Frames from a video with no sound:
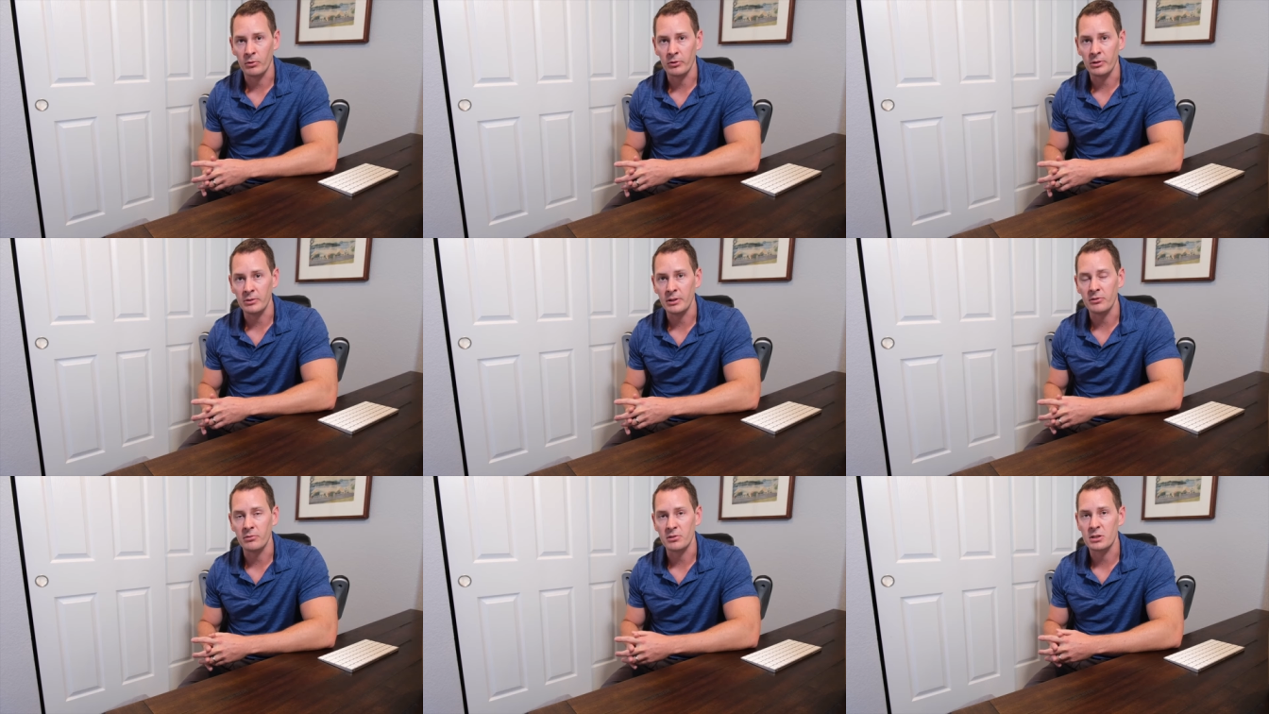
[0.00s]
really
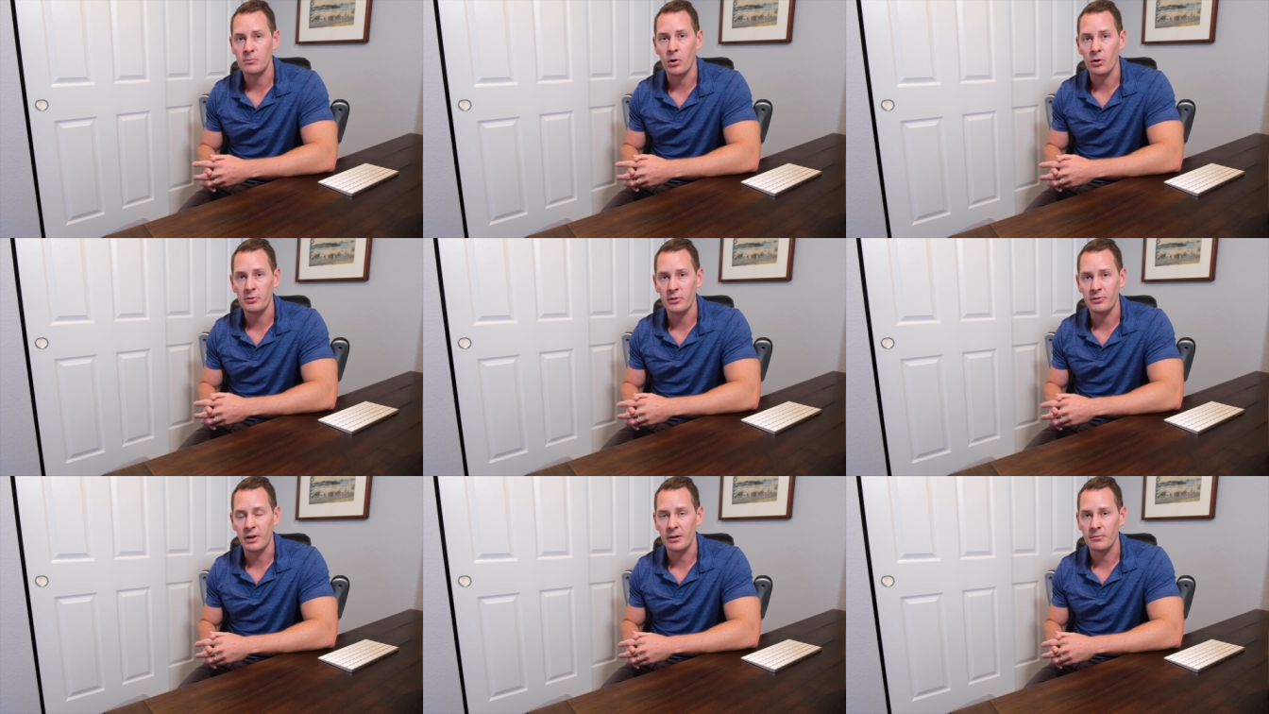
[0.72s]
lead to a smart
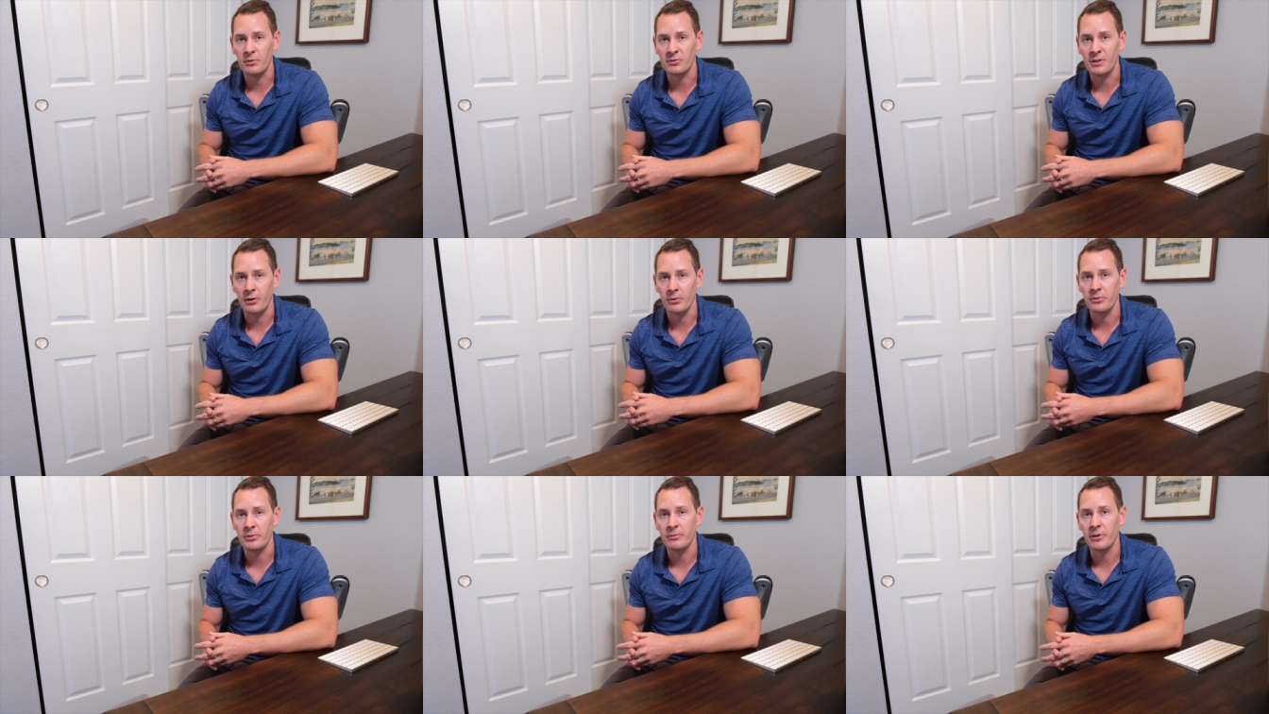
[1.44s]
design for this collar
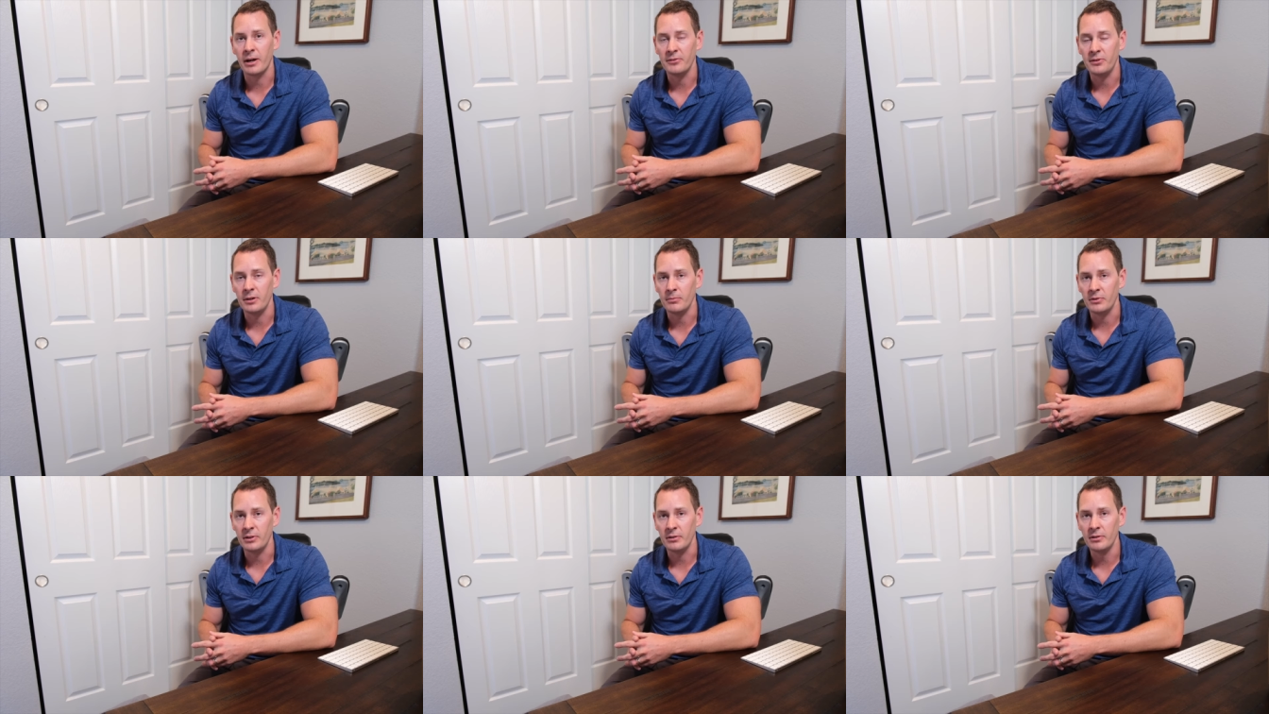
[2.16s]
that the Fi team
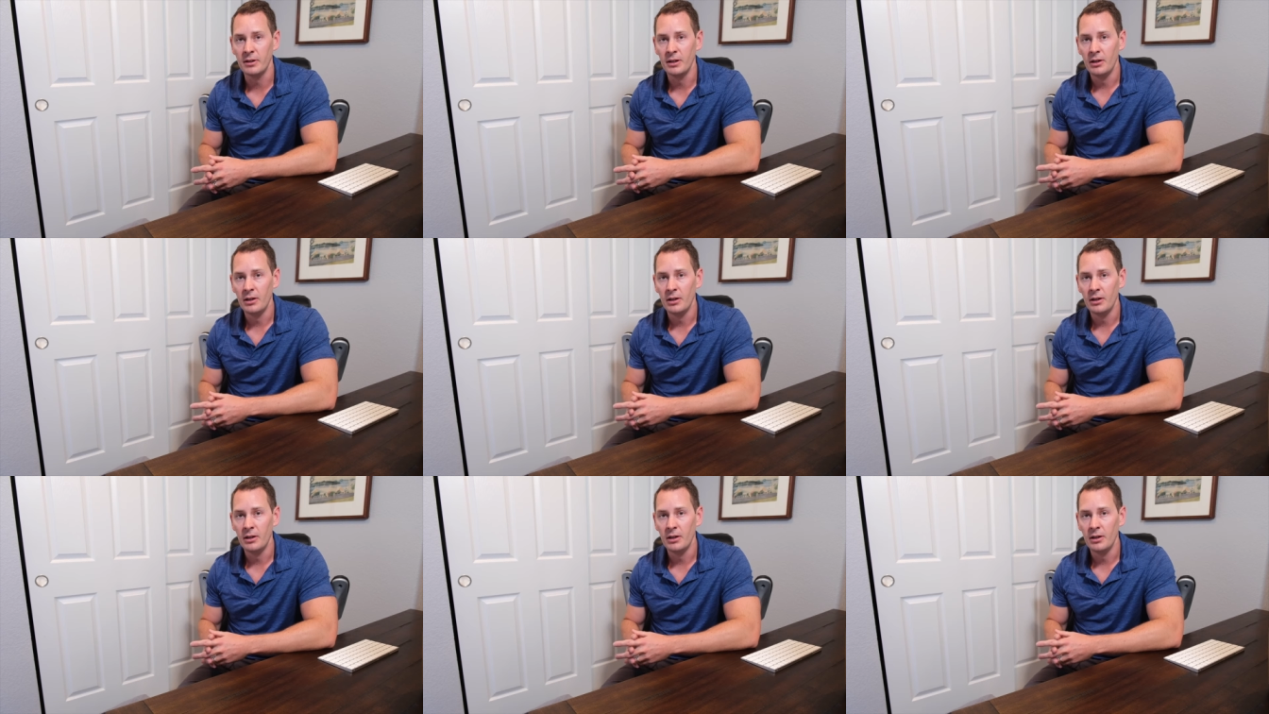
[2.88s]
did